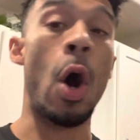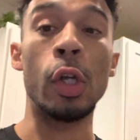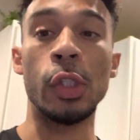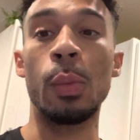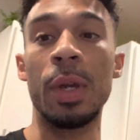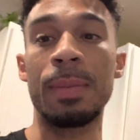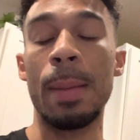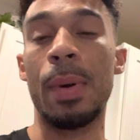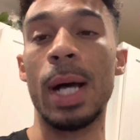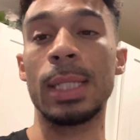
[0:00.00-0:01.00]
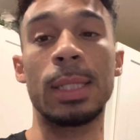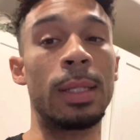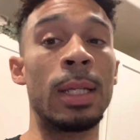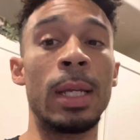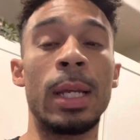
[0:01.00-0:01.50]
Also with my
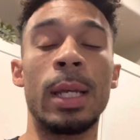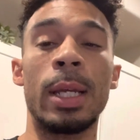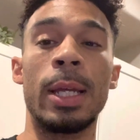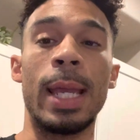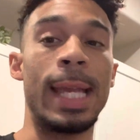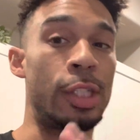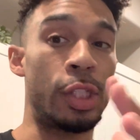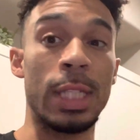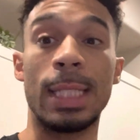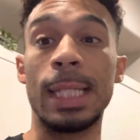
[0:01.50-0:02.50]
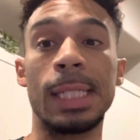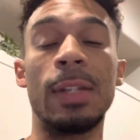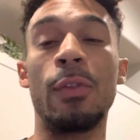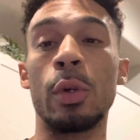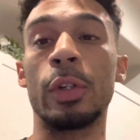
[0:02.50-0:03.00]
pasta, it's just
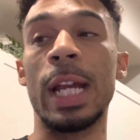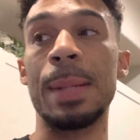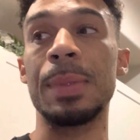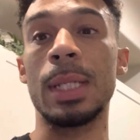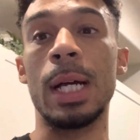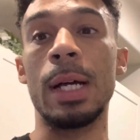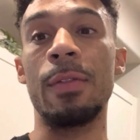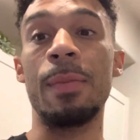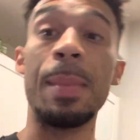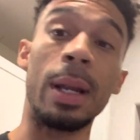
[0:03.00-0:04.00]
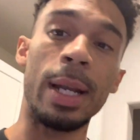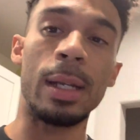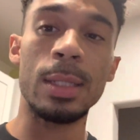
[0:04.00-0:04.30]
64 grams of marinara